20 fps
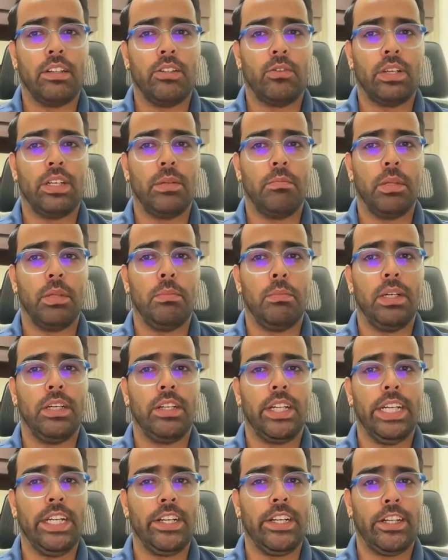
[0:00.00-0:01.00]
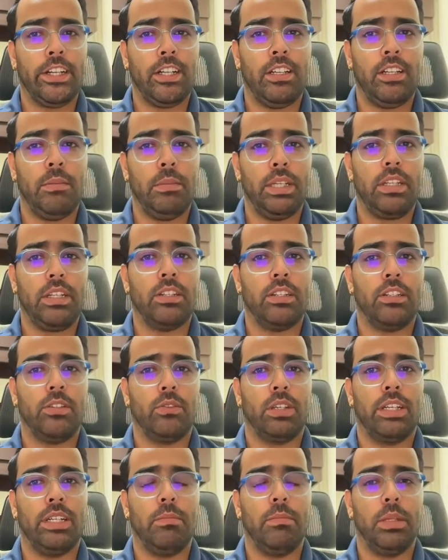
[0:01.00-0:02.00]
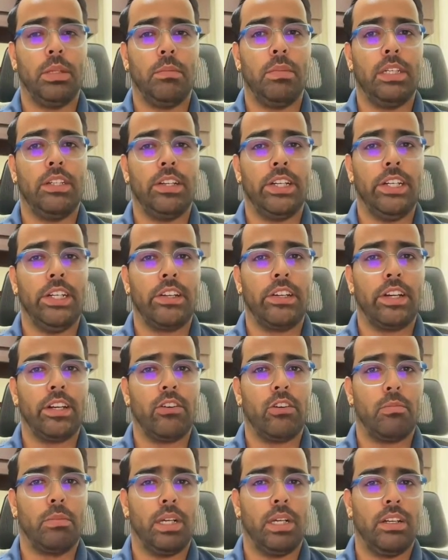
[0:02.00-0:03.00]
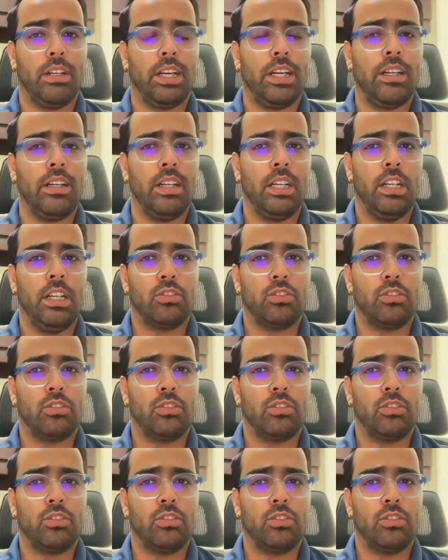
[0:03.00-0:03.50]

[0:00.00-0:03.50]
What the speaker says: You can implement rate limiter. You can implement retry or bulkhead.